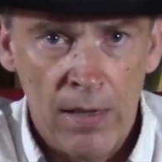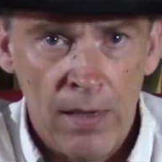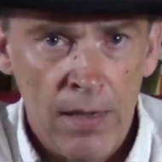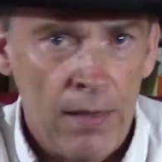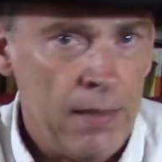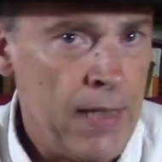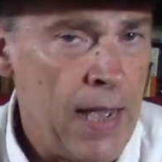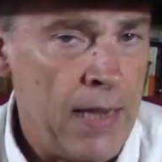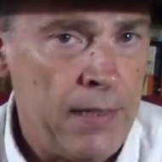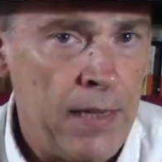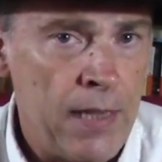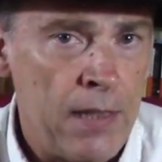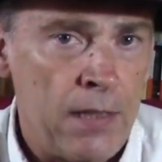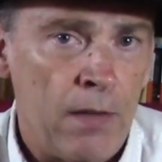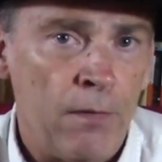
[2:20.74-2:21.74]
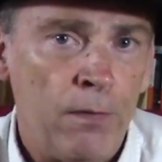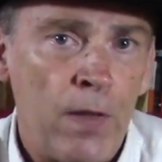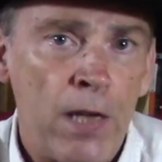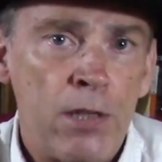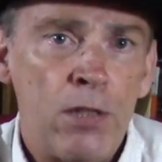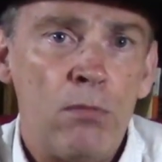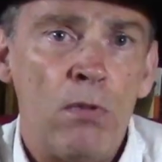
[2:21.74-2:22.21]
The idea that
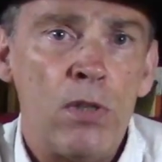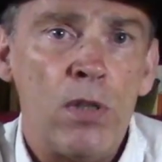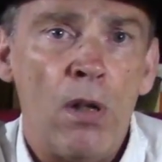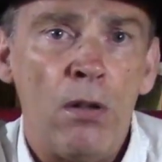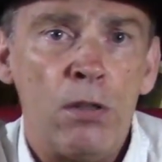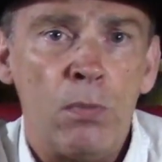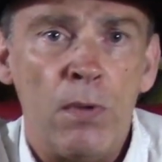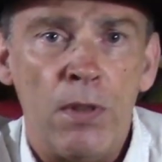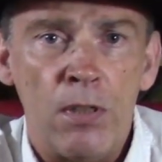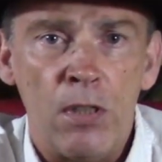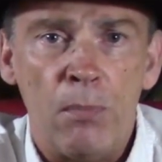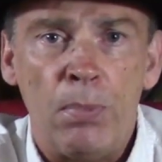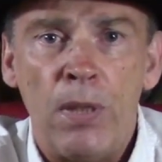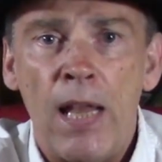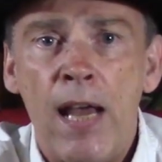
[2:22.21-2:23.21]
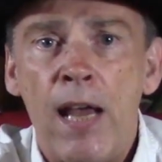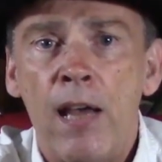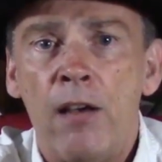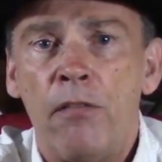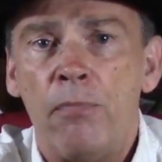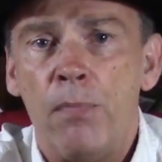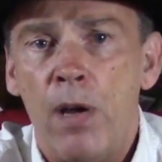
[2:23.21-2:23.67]
inflation results when the
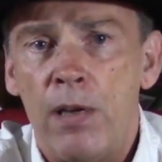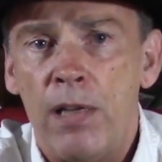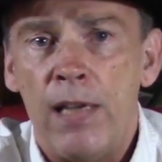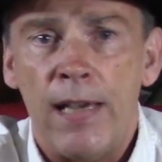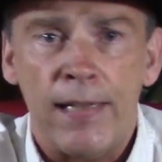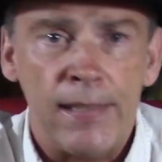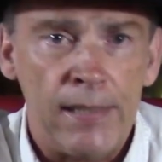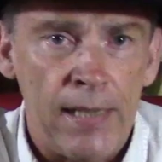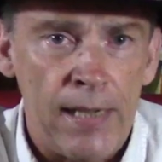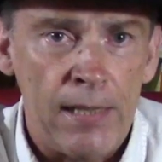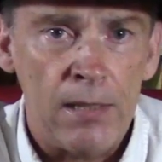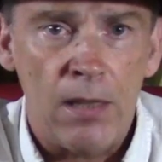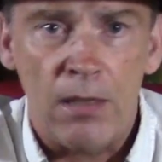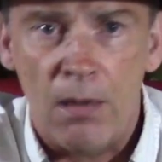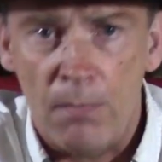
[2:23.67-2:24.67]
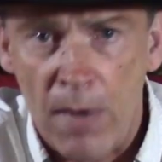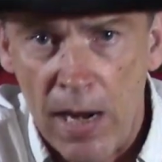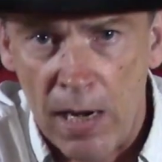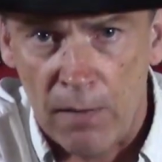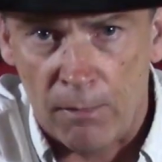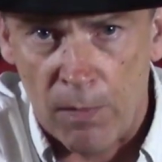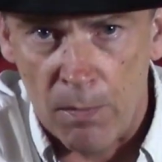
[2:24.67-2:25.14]
supply of money exceeds the
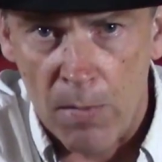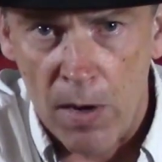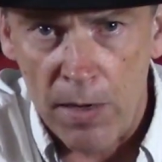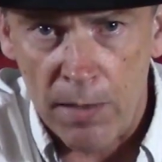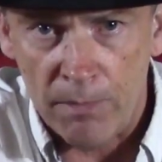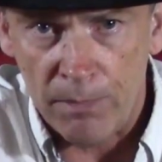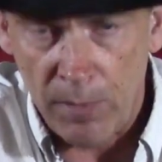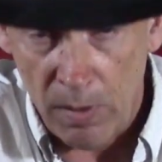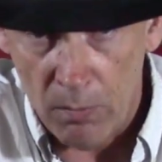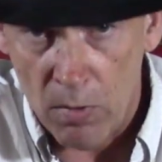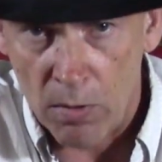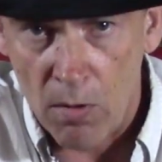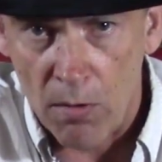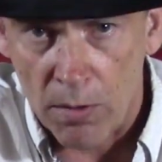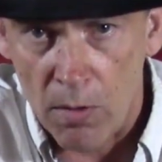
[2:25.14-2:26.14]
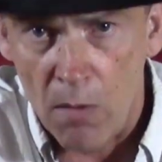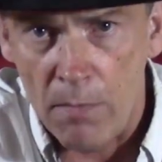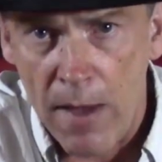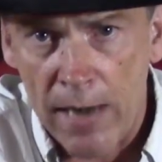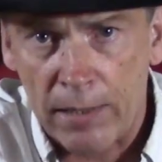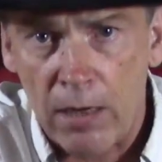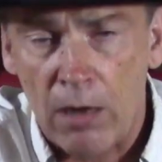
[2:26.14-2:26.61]
demand for money. And we're going
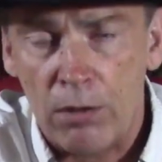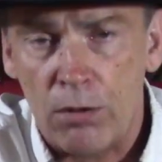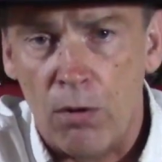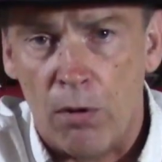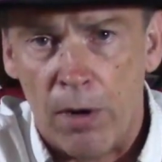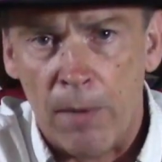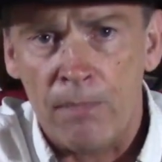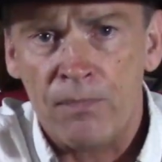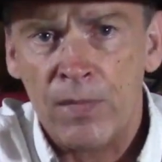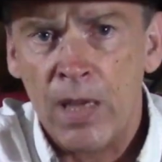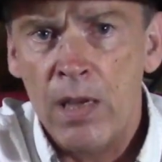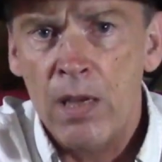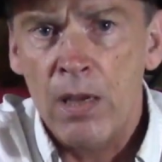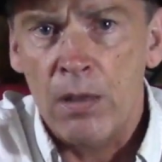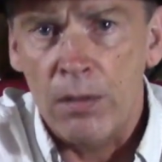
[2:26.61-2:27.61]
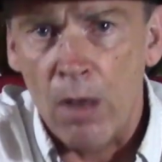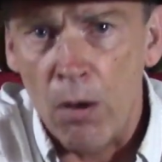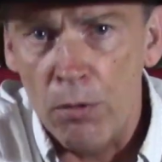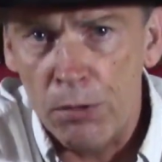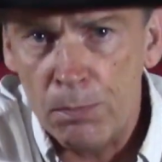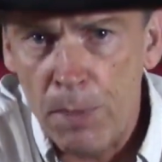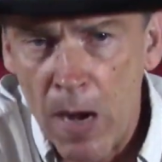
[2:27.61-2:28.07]
back to our story.
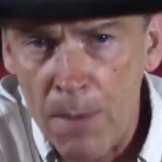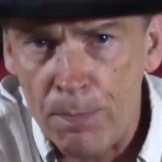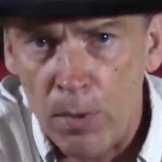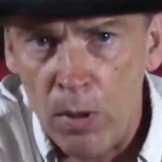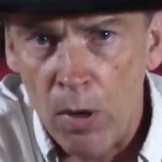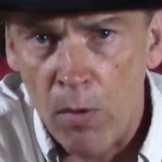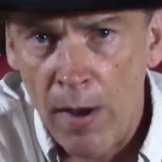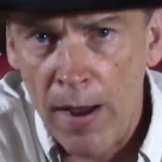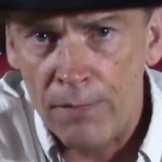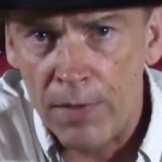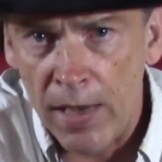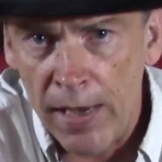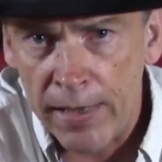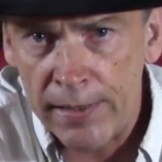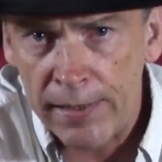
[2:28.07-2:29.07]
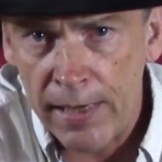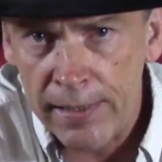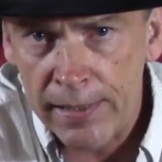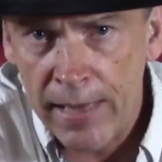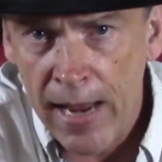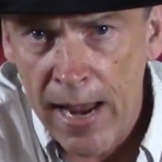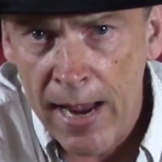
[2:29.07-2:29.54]
Those people who have the
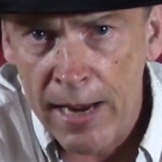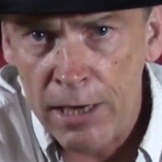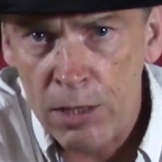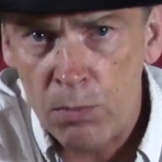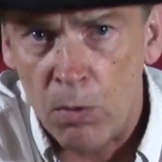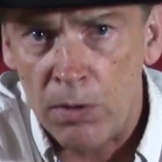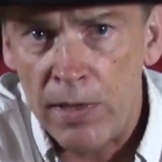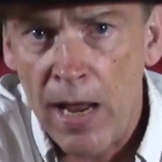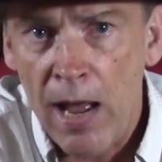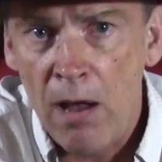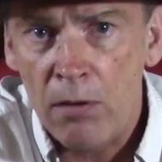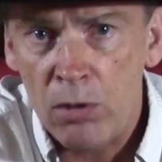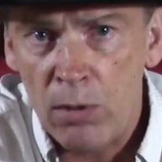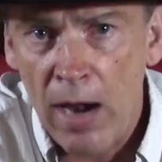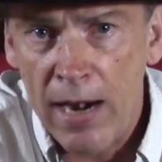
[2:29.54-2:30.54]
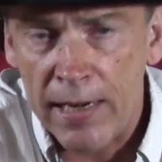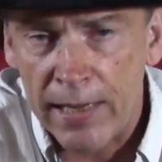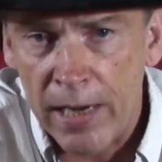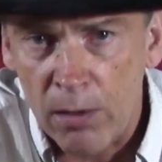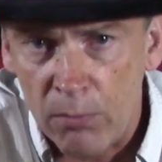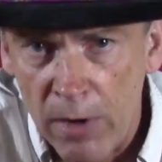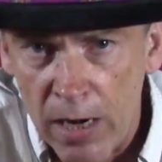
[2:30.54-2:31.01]
excess cash will now try to
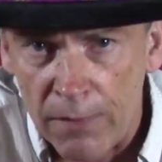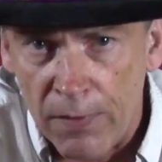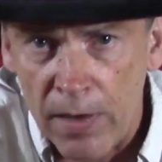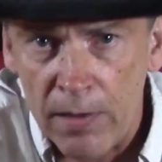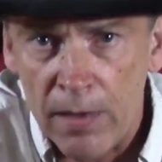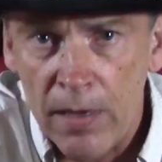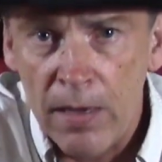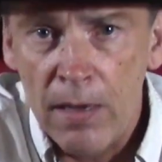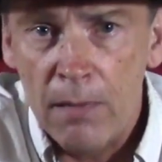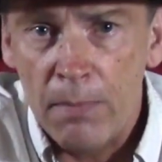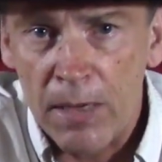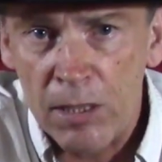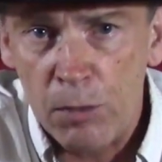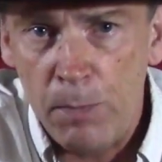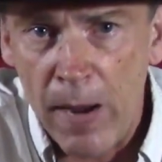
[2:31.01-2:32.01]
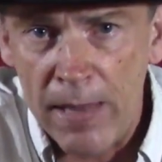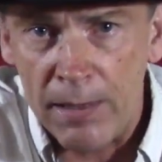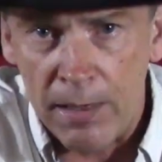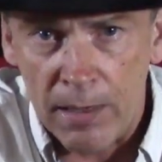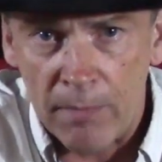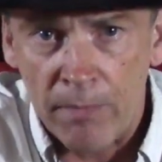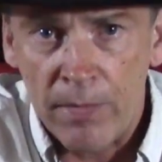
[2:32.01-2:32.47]
get rid of it by
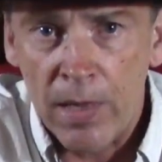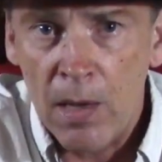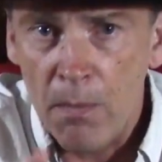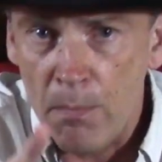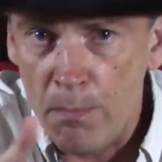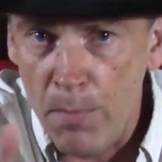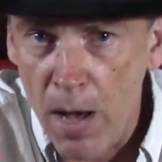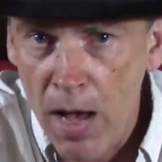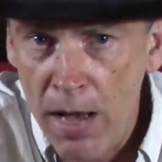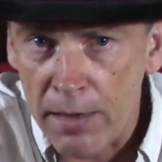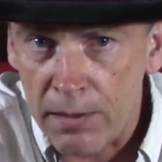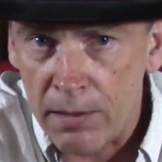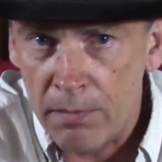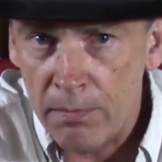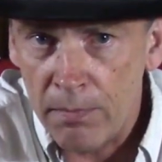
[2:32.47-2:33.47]
spending it. But